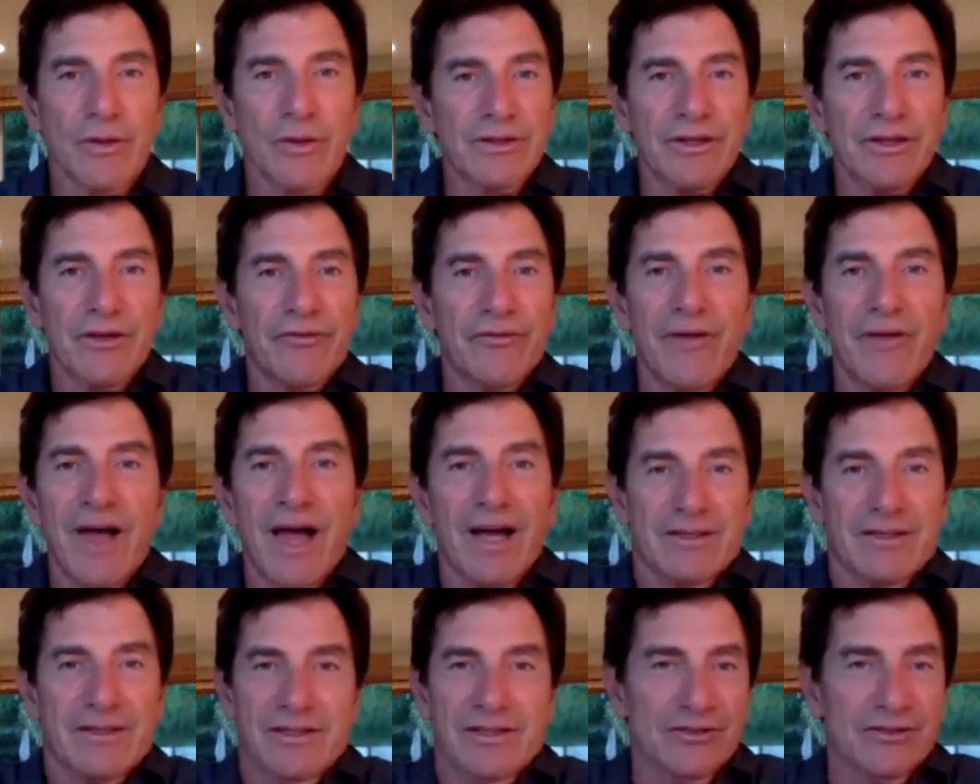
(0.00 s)
What the
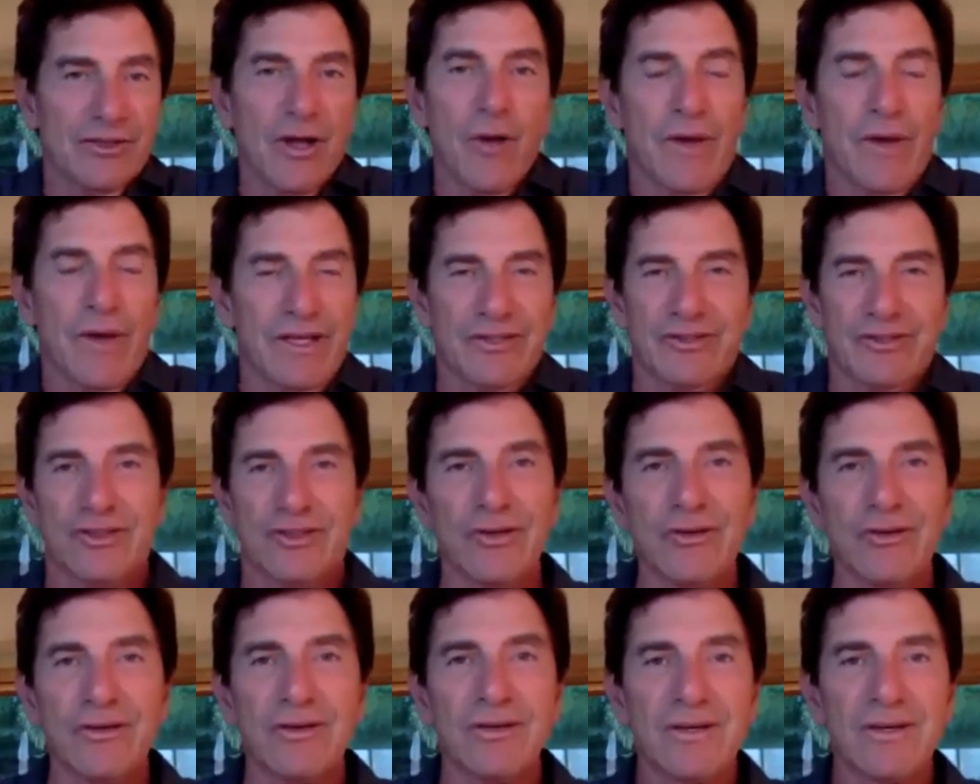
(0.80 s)
fuck? There's no
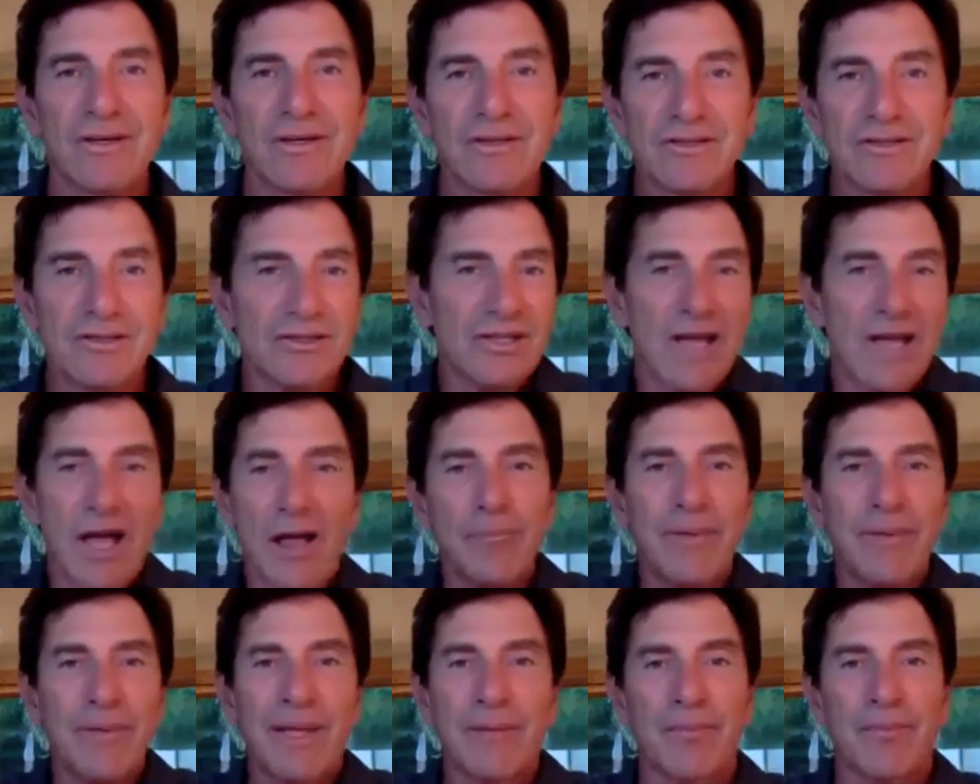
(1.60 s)
issue. Just
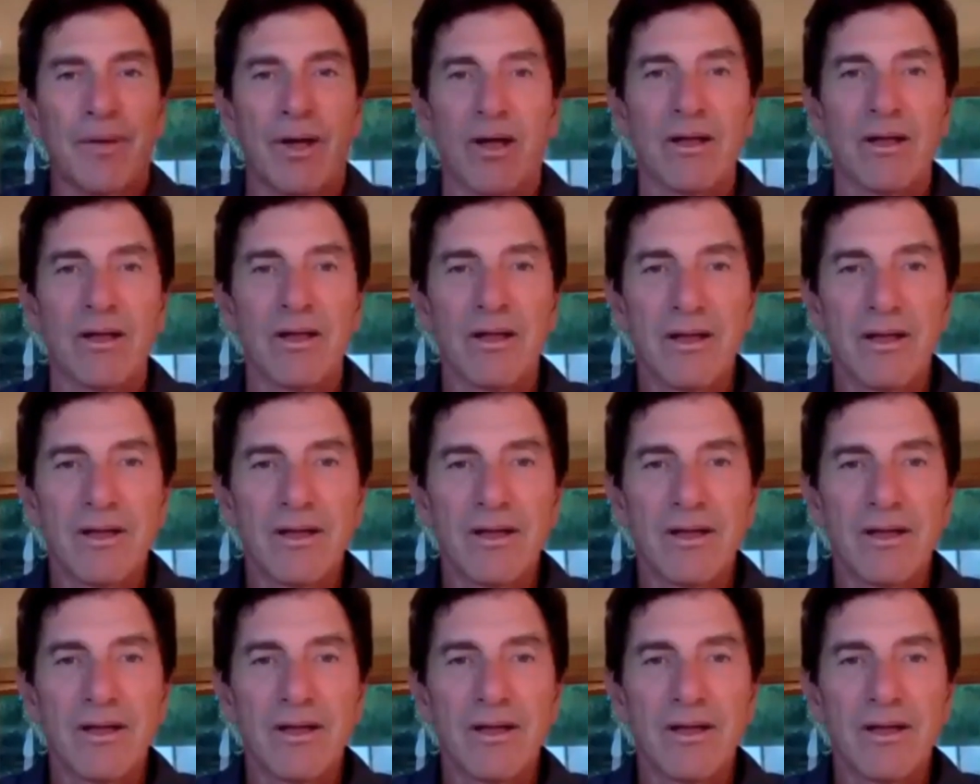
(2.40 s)
help people.